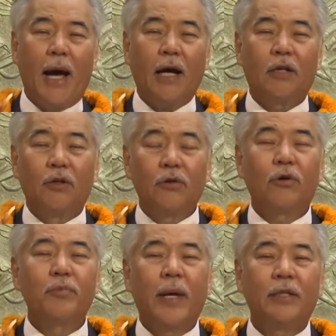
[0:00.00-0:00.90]
back
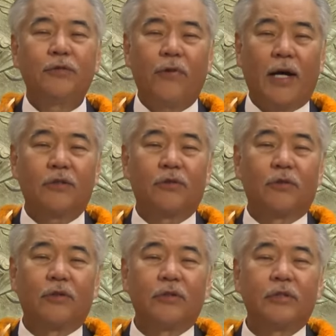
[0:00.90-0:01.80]
local
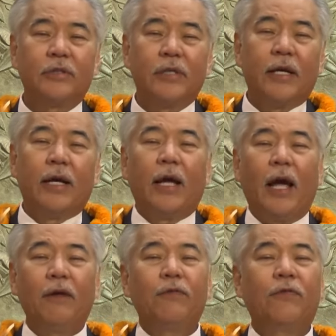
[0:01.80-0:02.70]
manufacturers,
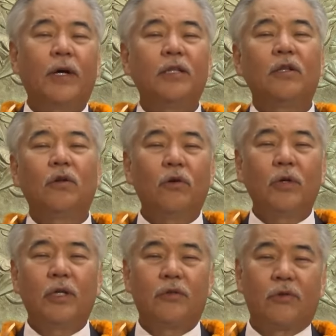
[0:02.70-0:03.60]
and fund
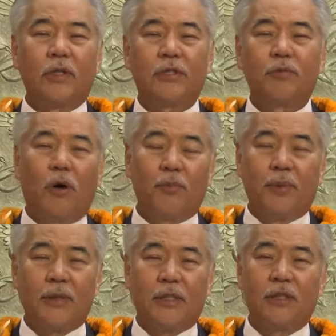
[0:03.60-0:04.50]
low-interest small
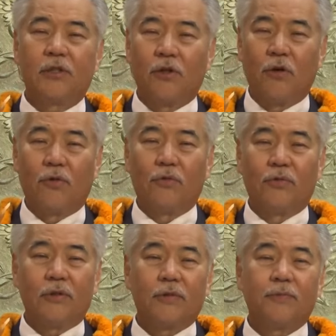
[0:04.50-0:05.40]
business
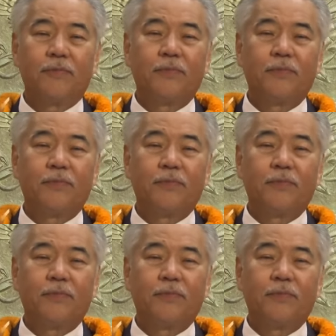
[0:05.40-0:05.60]
loans.